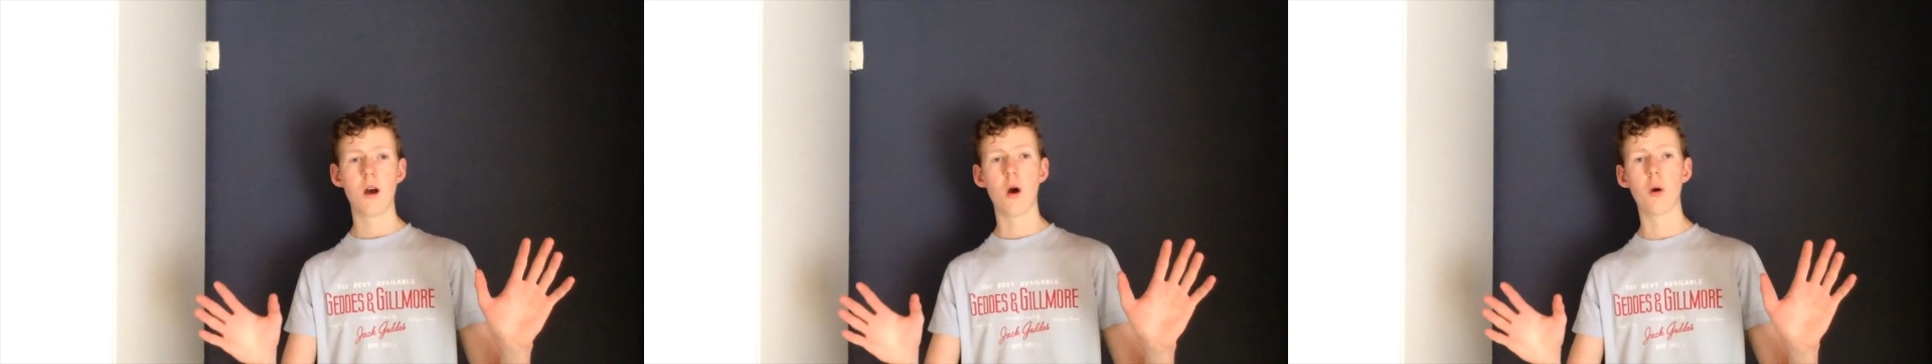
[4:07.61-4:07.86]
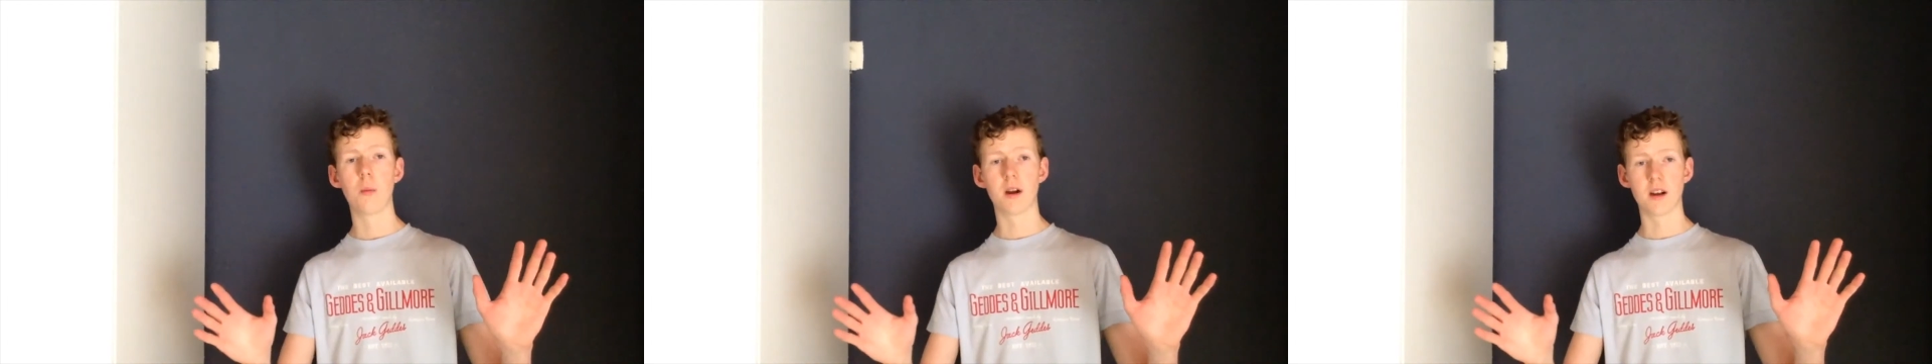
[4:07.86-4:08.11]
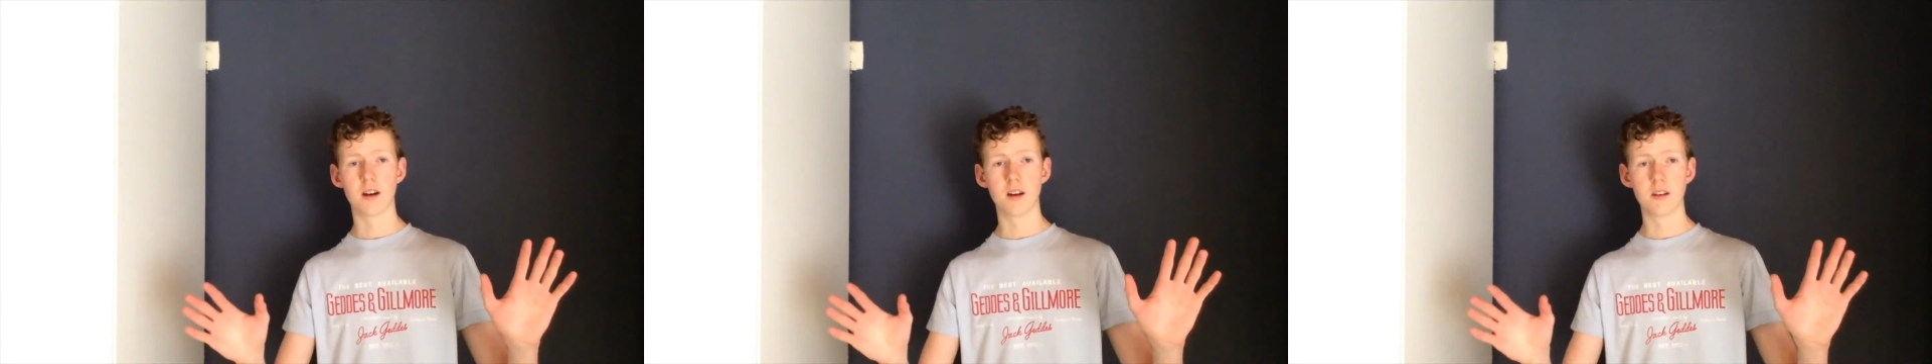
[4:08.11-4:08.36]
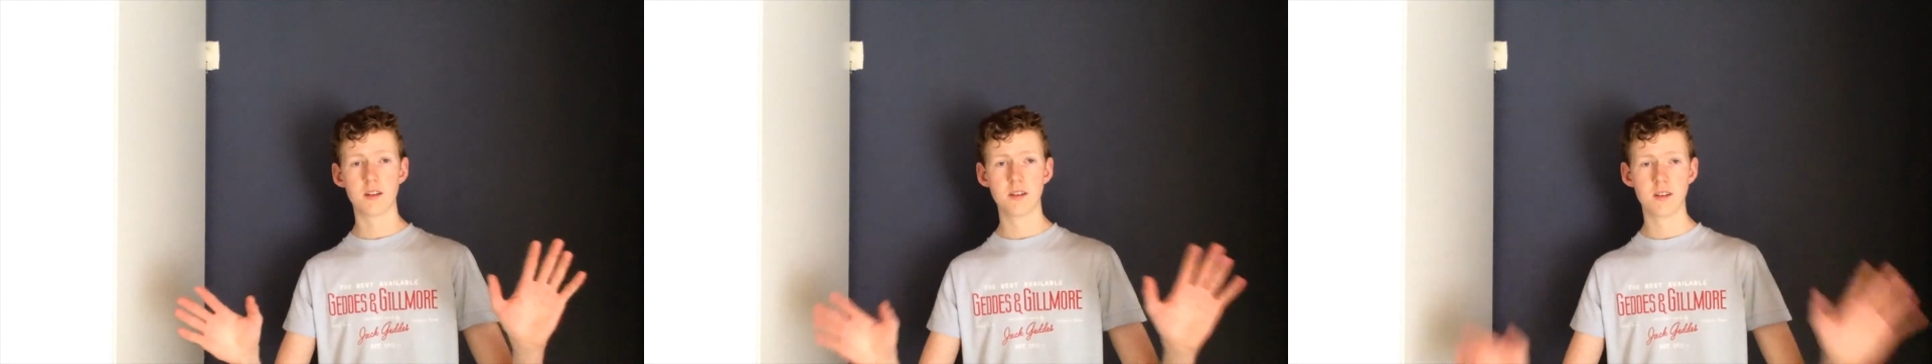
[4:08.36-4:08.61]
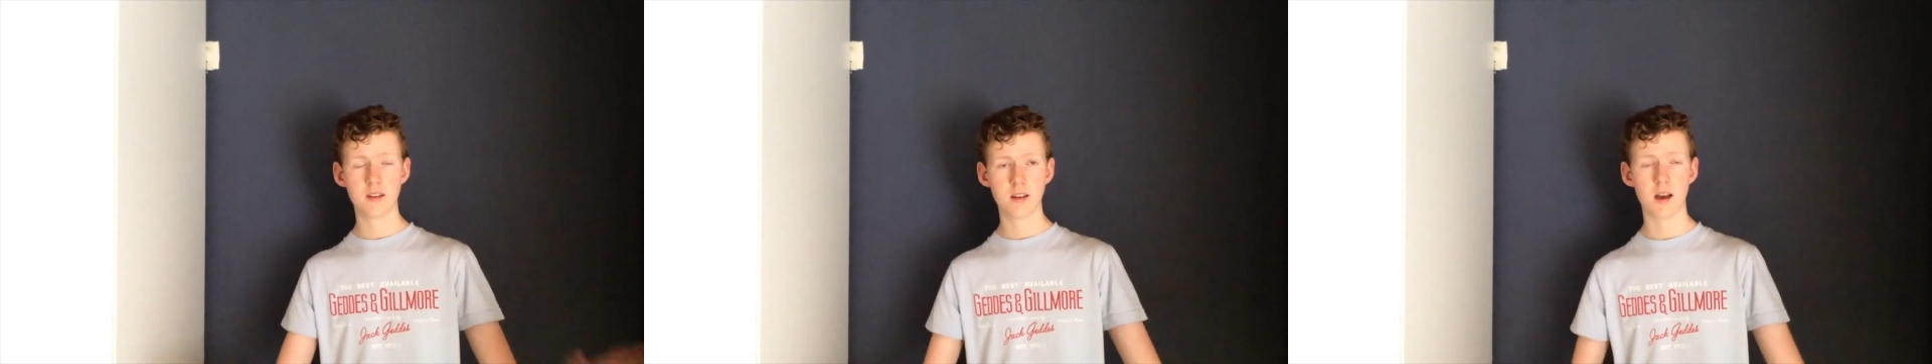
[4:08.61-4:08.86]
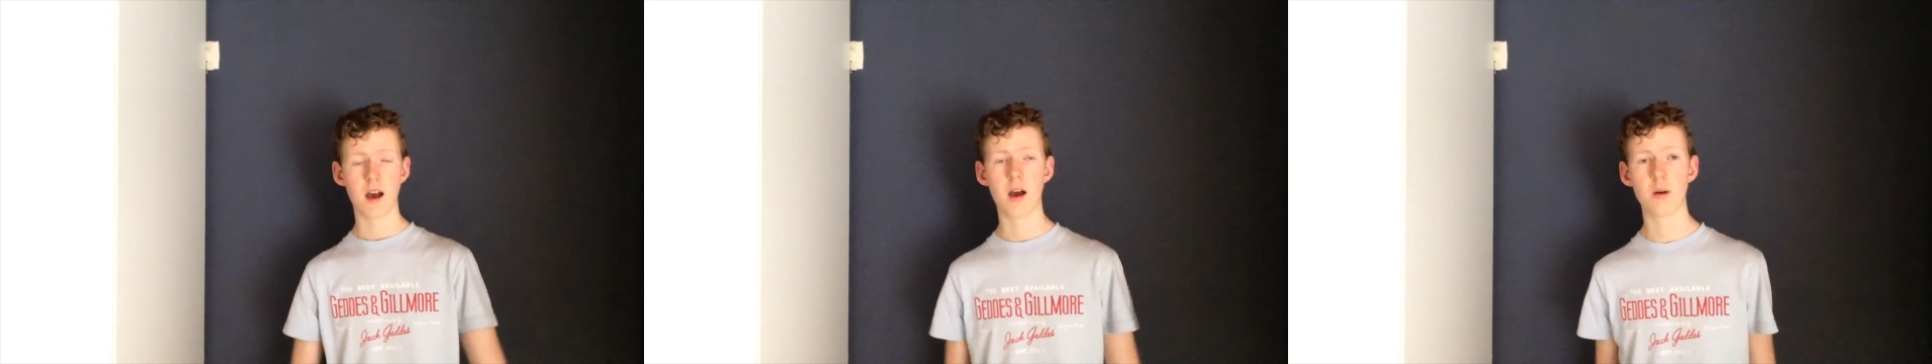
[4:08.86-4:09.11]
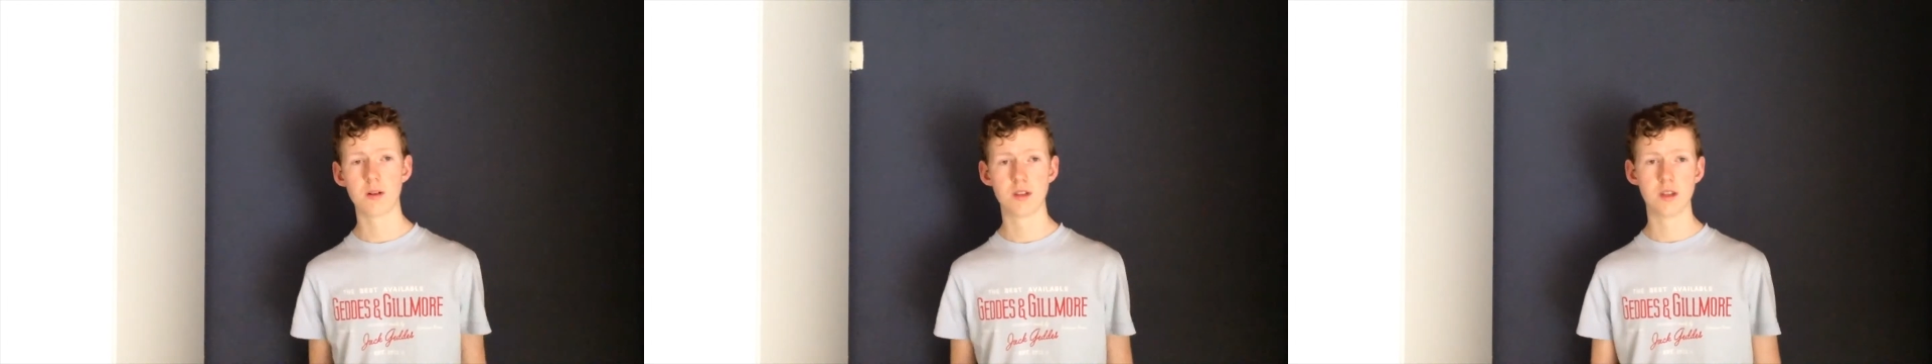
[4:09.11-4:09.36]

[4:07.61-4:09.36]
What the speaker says: Oh my god, I was